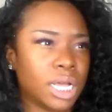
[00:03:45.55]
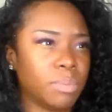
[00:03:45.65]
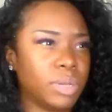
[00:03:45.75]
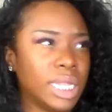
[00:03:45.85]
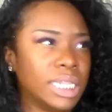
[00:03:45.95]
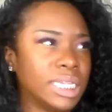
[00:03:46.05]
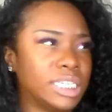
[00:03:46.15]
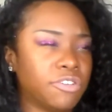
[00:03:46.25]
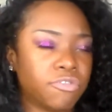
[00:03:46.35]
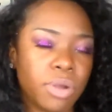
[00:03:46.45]
completely
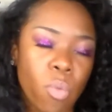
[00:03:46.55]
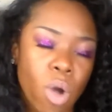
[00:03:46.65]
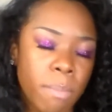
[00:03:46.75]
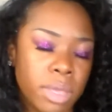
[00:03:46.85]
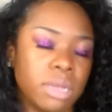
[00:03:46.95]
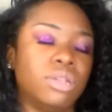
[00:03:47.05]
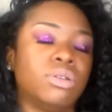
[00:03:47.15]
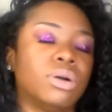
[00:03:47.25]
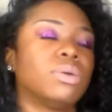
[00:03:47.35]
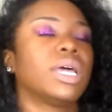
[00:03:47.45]
different woman,
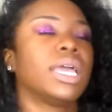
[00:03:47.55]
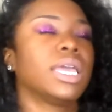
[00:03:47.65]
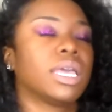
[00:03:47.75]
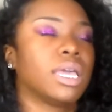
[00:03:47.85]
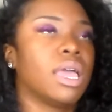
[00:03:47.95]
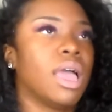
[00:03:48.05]
you know, like